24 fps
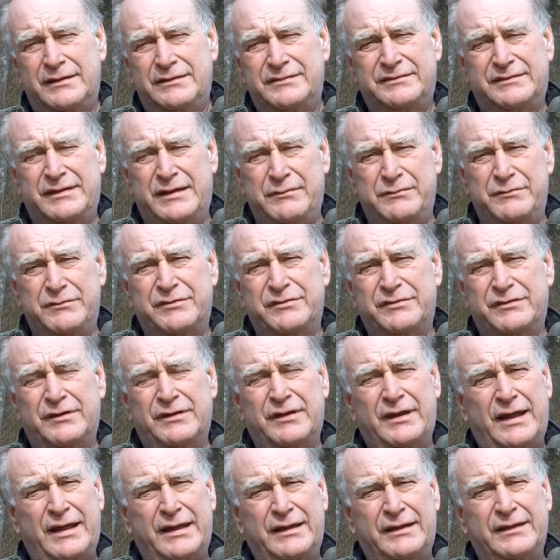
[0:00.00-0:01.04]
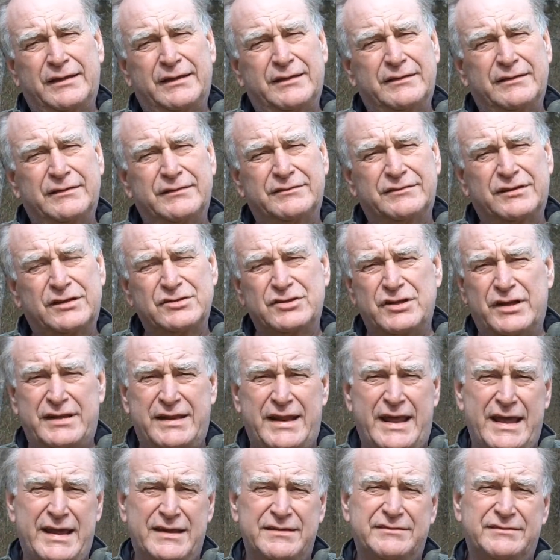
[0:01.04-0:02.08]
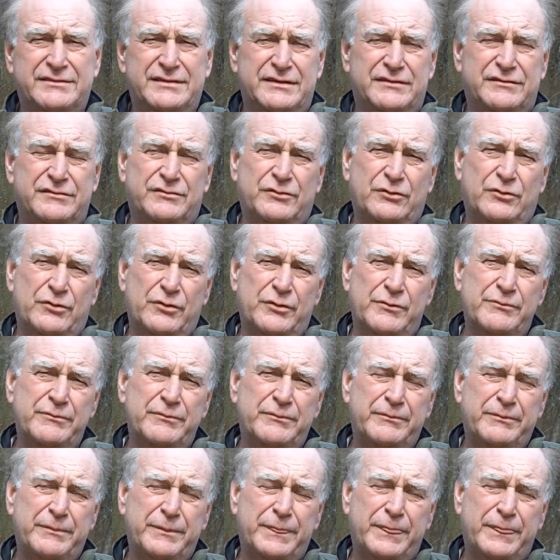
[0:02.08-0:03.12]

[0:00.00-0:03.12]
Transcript: it seems like such a nasty storm.